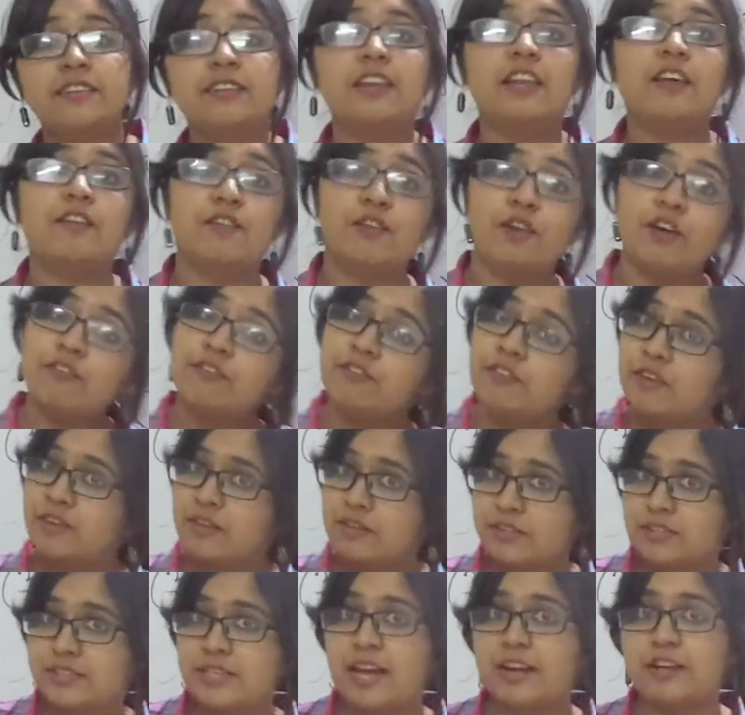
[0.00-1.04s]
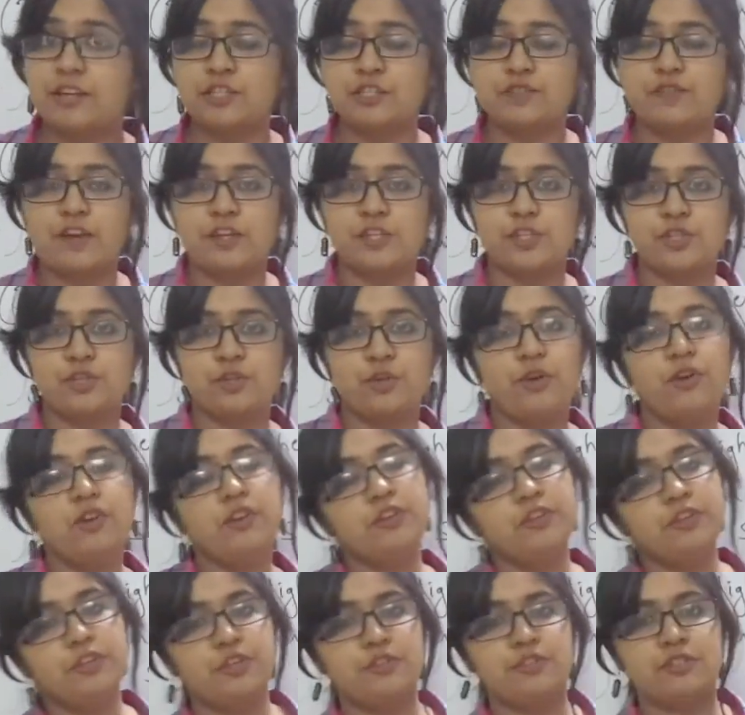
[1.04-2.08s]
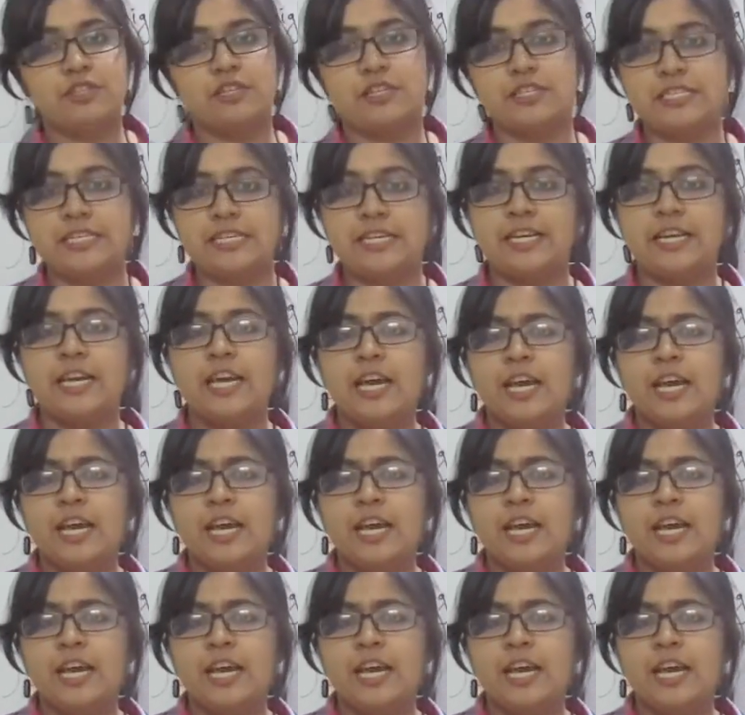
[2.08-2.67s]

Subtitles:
the level of satisfaction or utility.